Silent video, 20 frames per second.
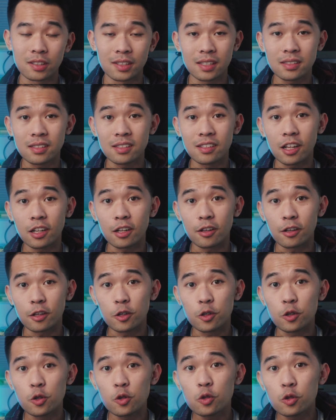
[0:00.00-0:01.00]
That's another
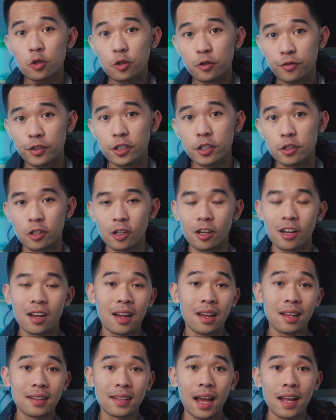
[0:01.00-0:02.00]
huge feature
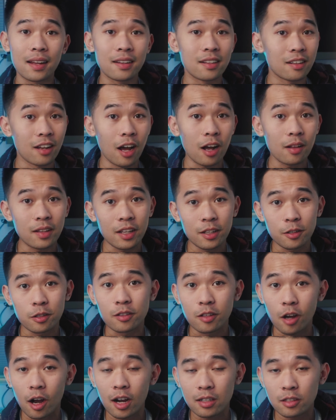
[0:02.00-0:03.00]
that I did not get to
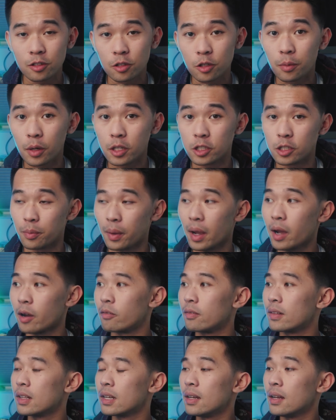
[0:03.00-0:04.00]
talk too much
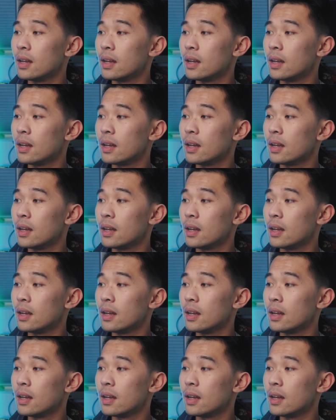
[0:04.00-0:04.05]
about.